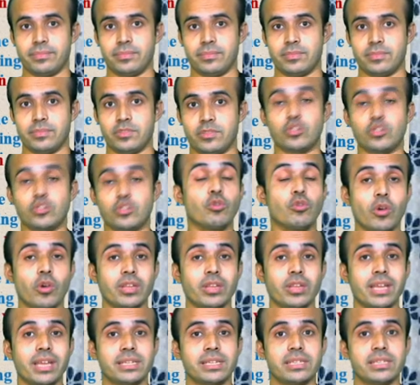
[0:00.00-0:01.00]
Do you know
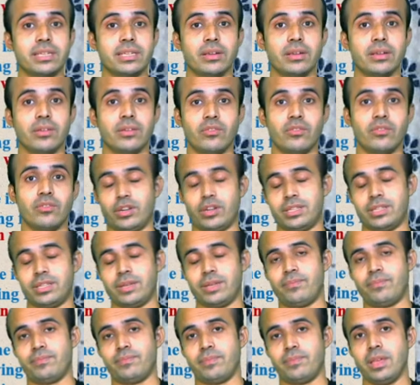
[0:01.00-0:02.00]
that for the
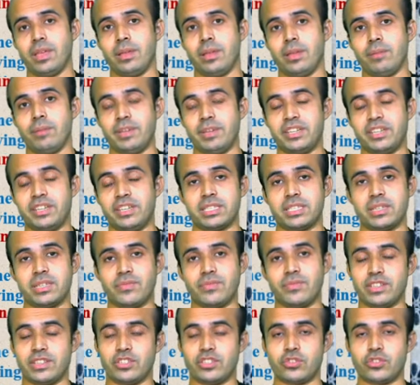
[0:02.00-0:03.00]
pre-test
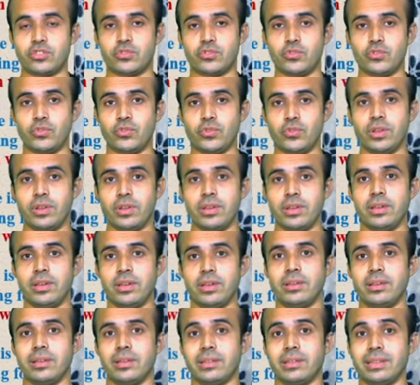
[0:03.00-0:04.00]
phase 2
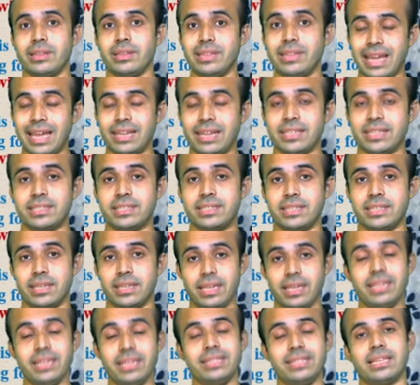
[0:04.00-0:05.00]
there is
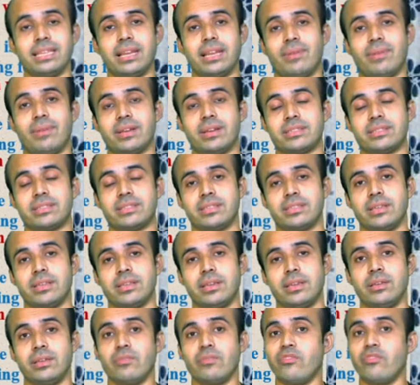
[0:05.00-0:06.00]
in syllabus
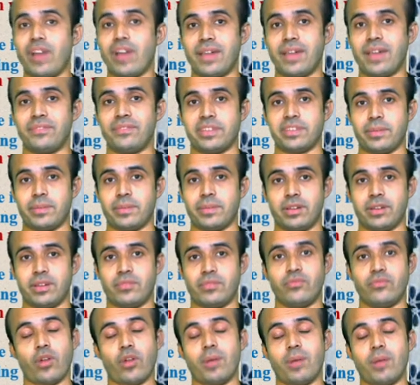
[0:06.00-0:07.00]
5 chapter
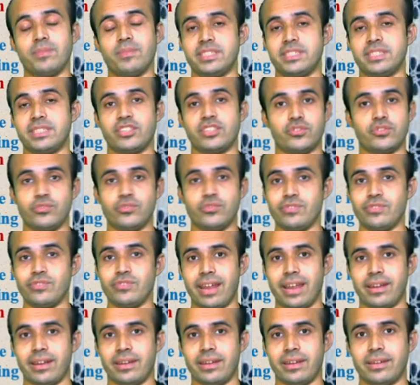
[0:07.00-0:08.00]
from 6 to
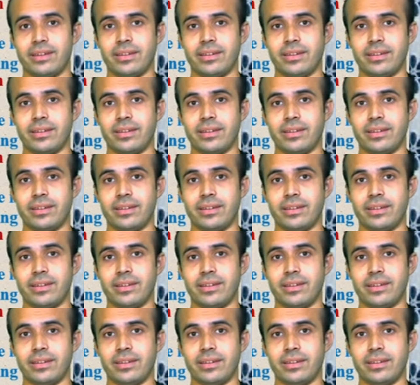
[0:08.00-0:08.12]
10.